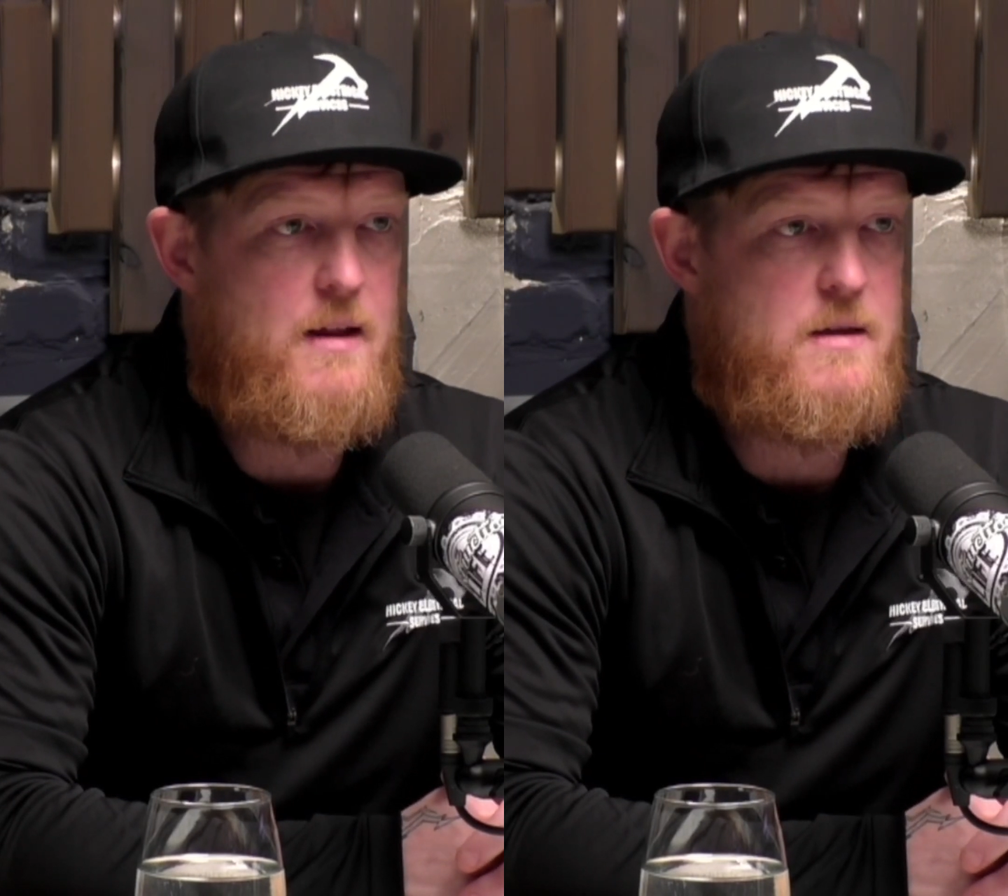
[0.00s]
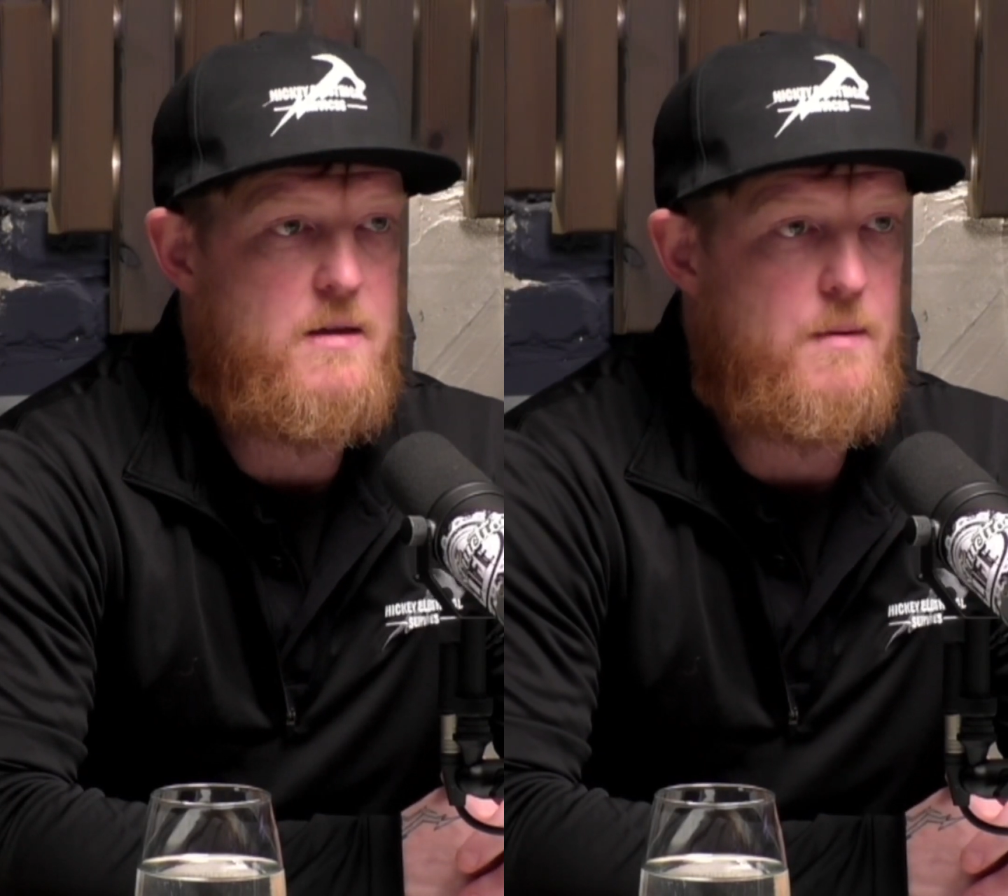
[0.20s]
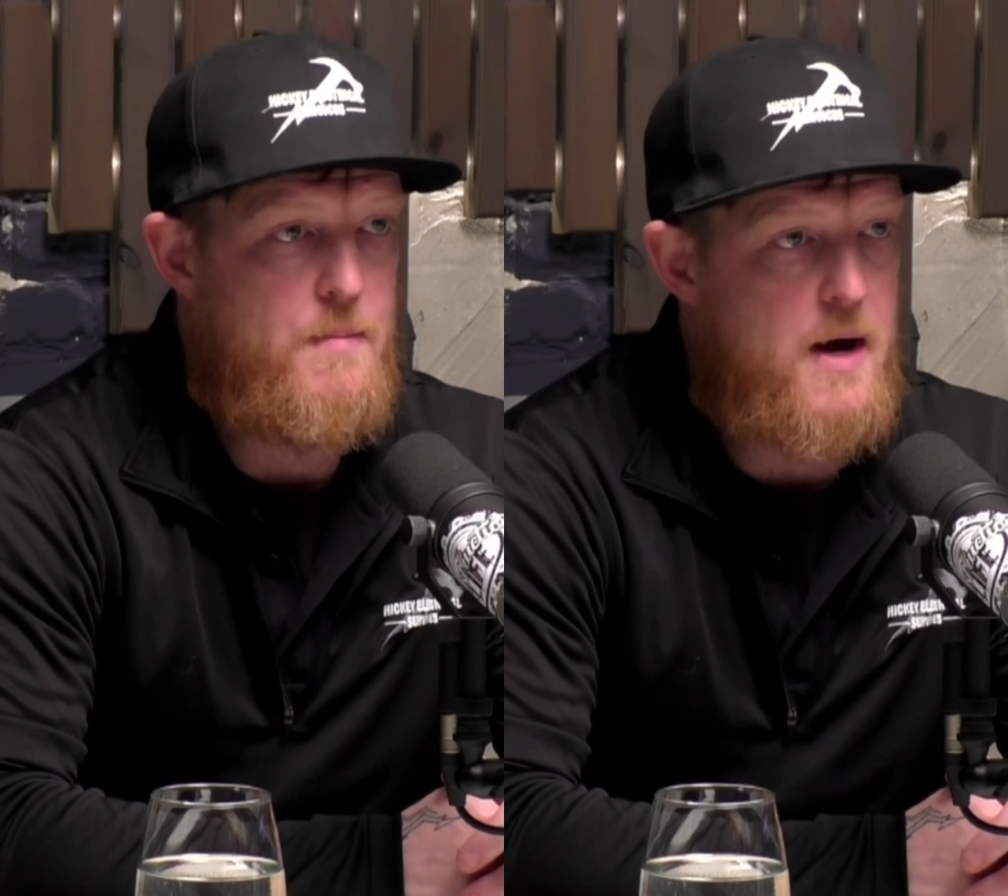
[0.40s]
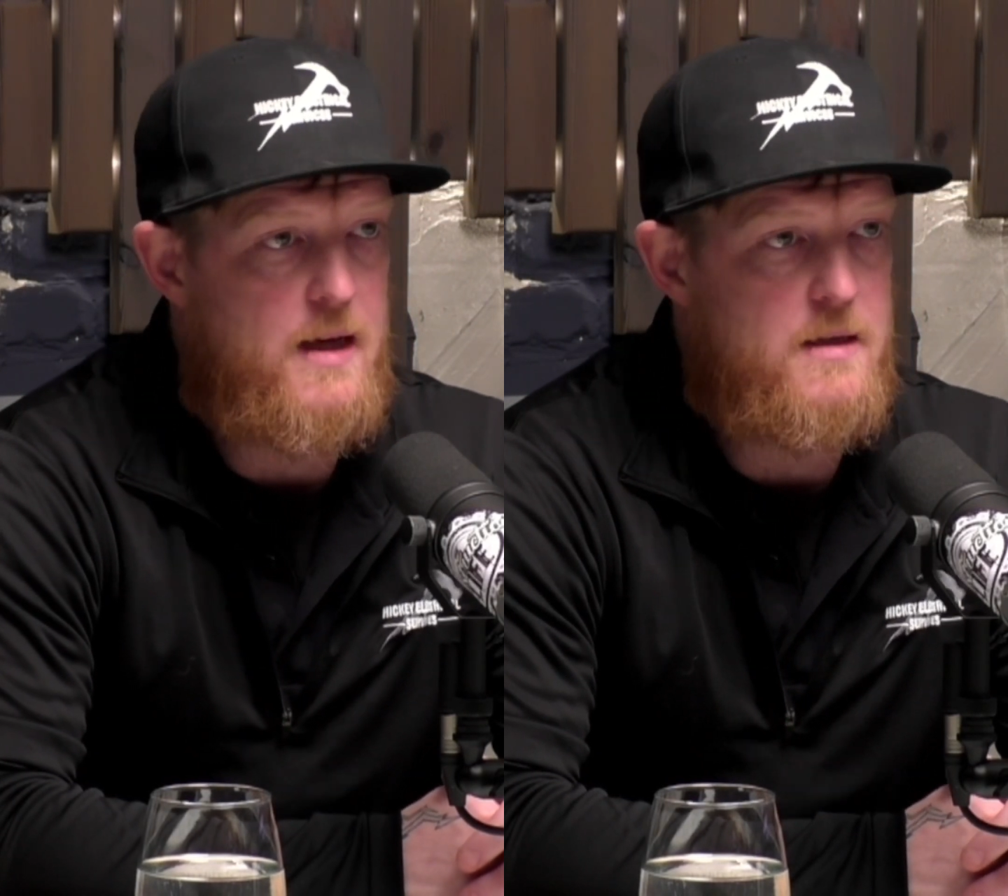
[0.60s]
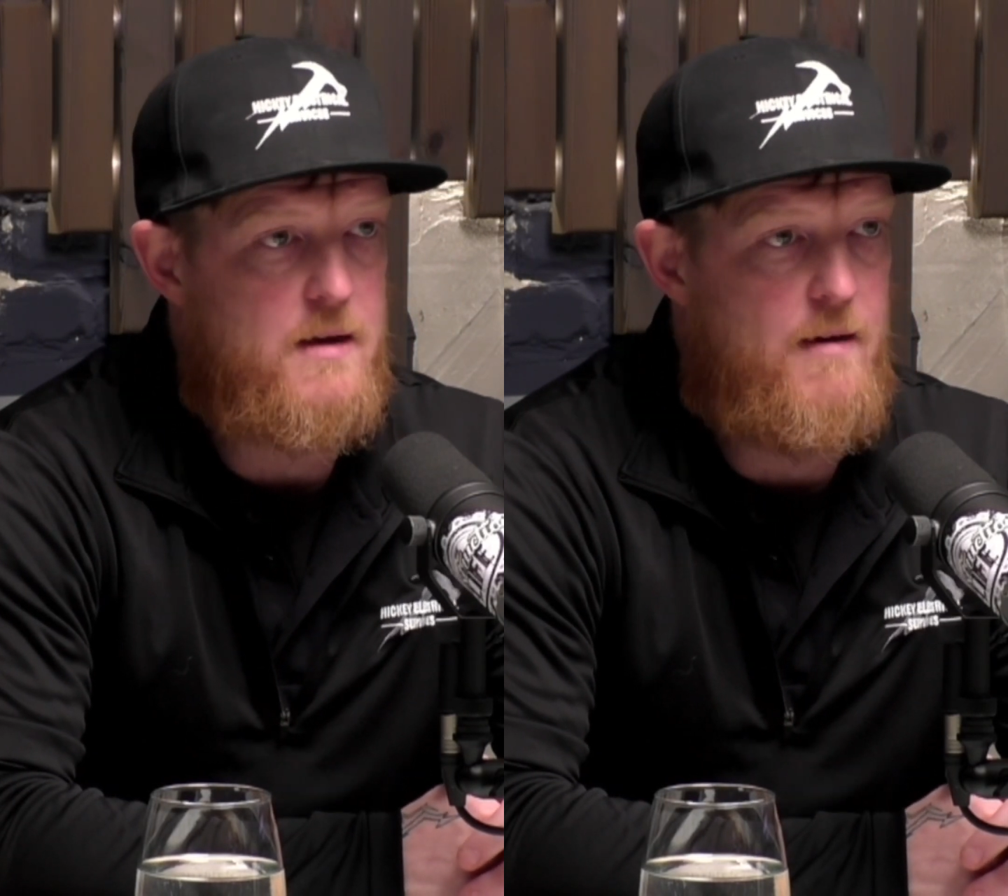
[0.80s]
license to buy
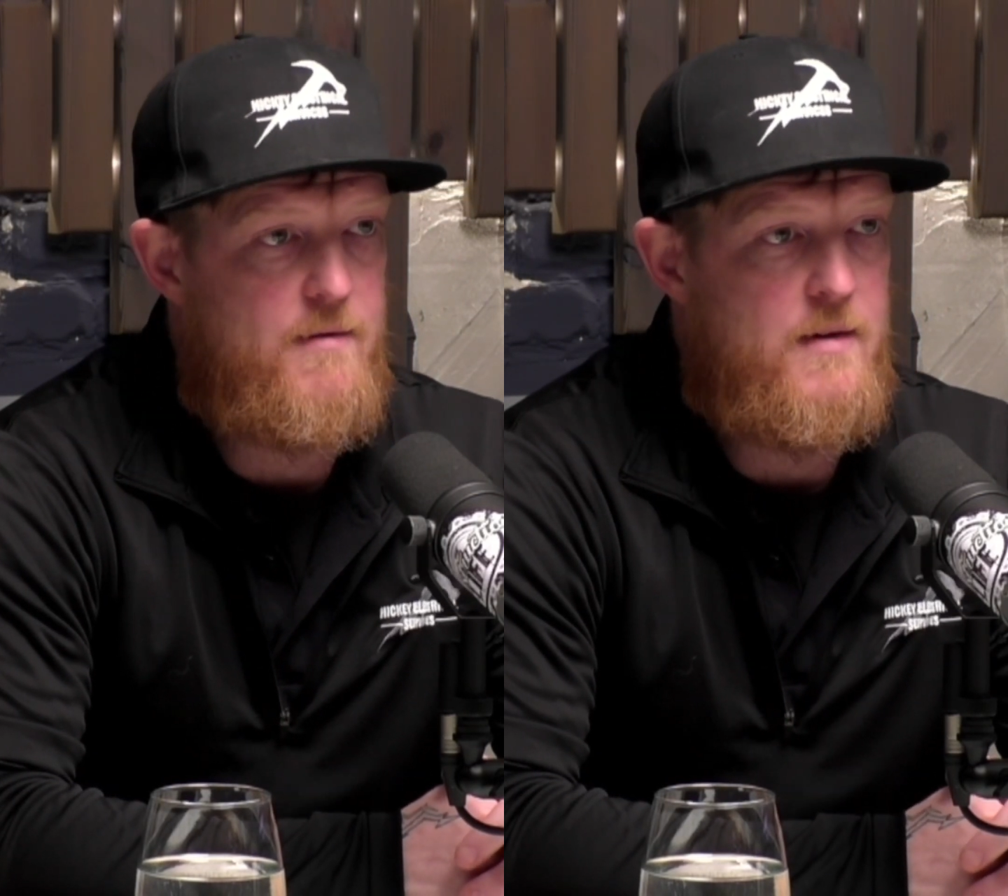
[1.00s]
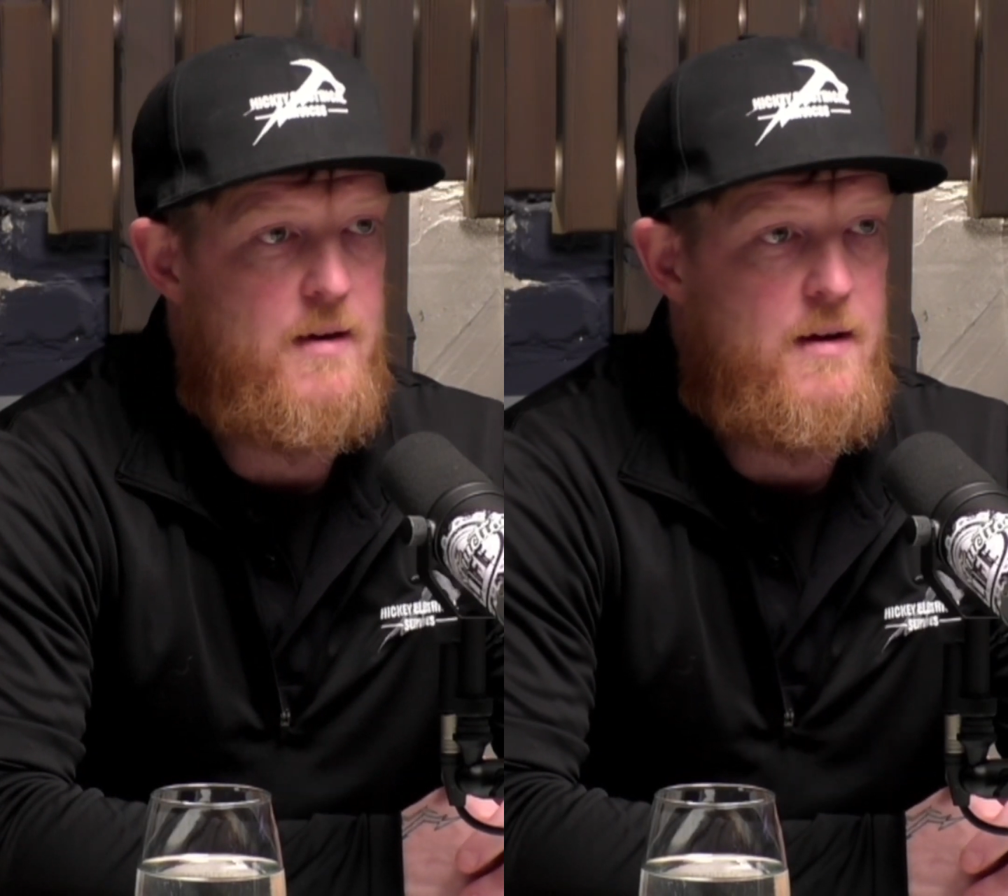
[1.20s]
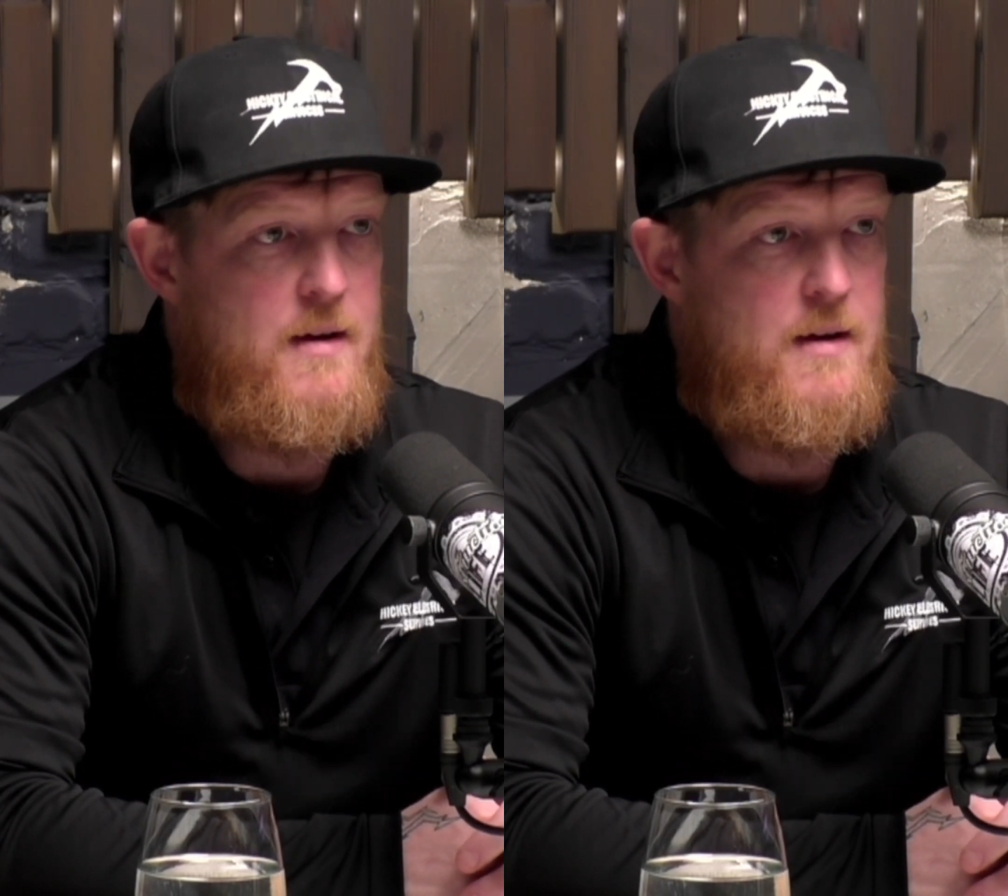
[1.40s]
that stuff.